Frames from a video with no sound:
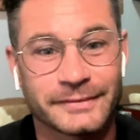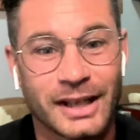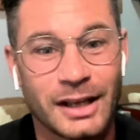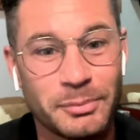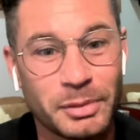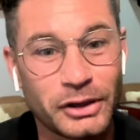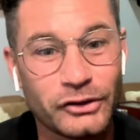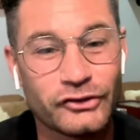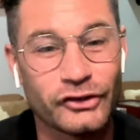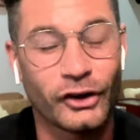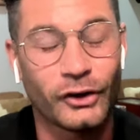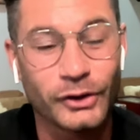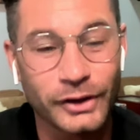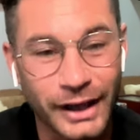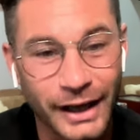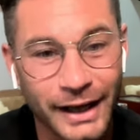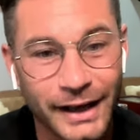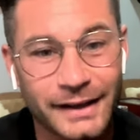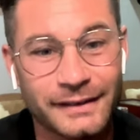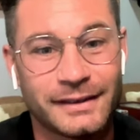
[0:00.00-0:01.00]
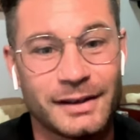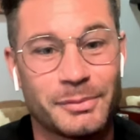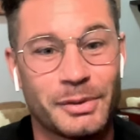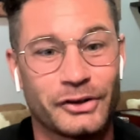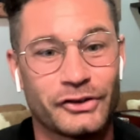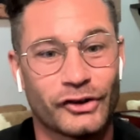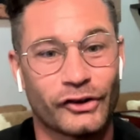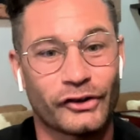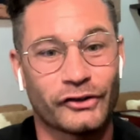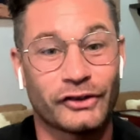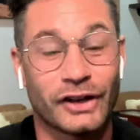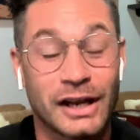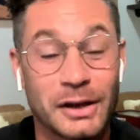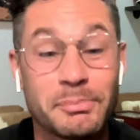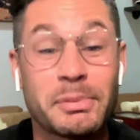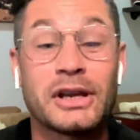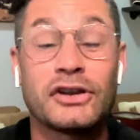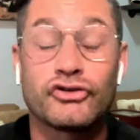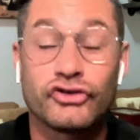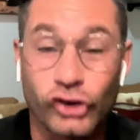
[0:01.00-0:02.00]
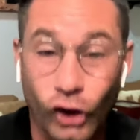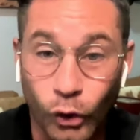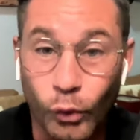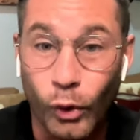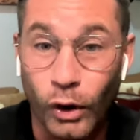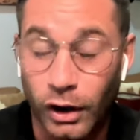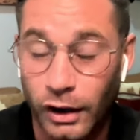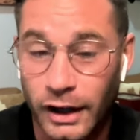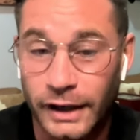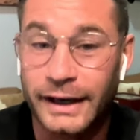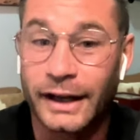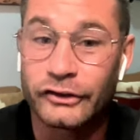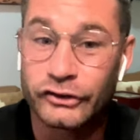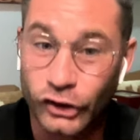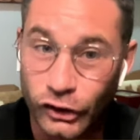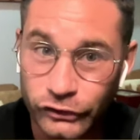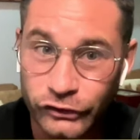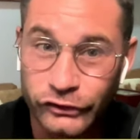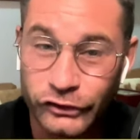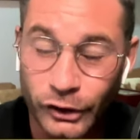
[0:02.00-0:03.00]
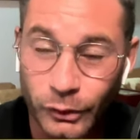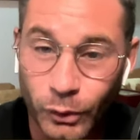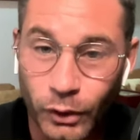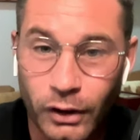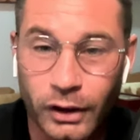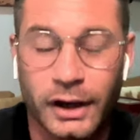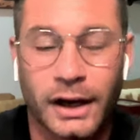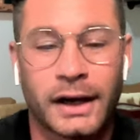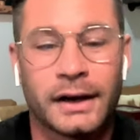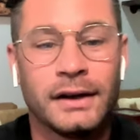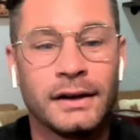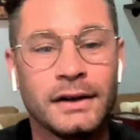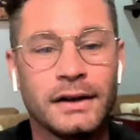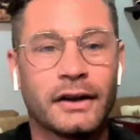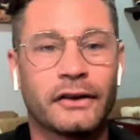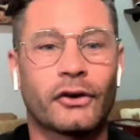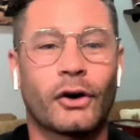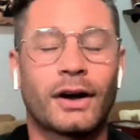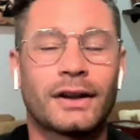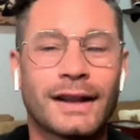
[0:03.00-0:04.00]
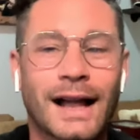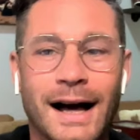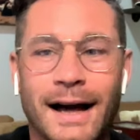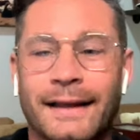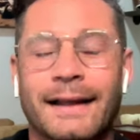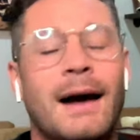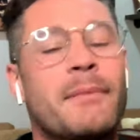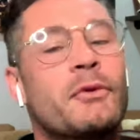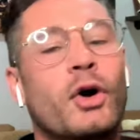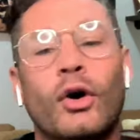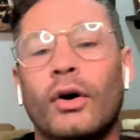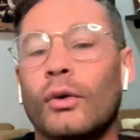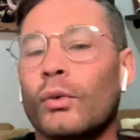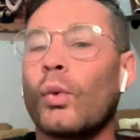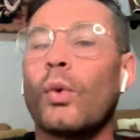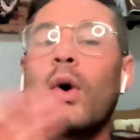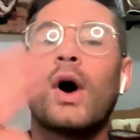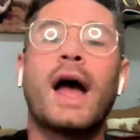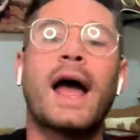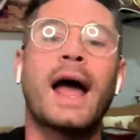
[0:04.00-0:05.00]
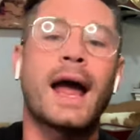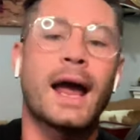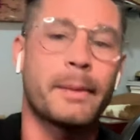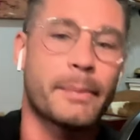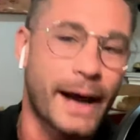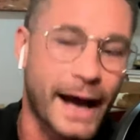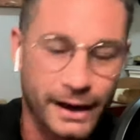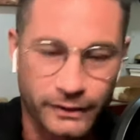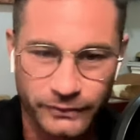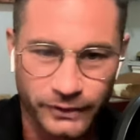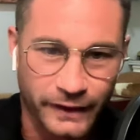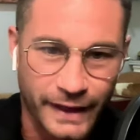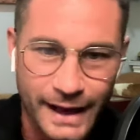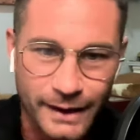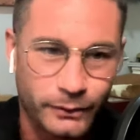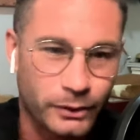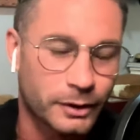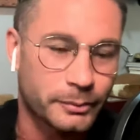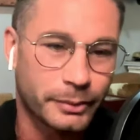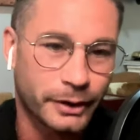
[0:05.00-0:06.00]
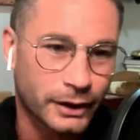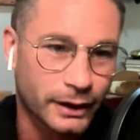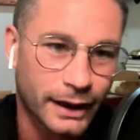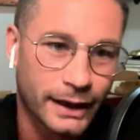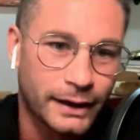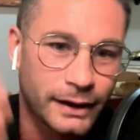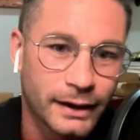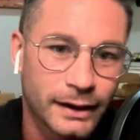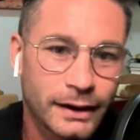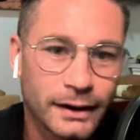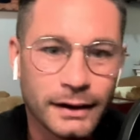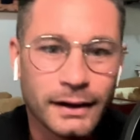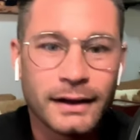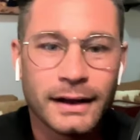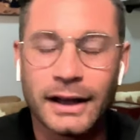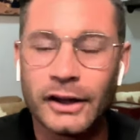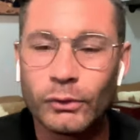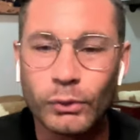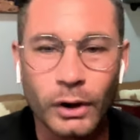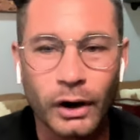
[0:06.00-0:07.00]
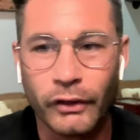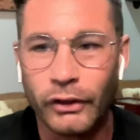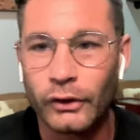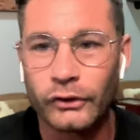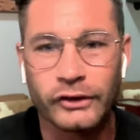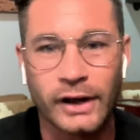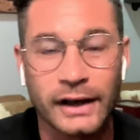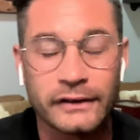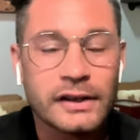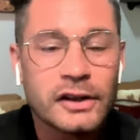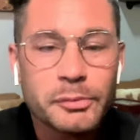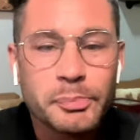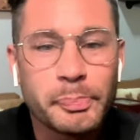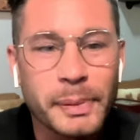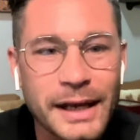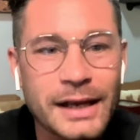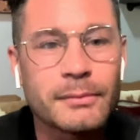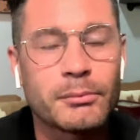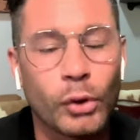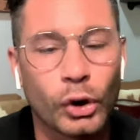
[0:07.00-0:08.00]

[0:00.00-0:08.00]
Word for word: He beat Joe Gans. He beat Joe Walcott, not Jersey Joe Walcott. So I'm going way back for that one. But like, he's one of those guys. He beat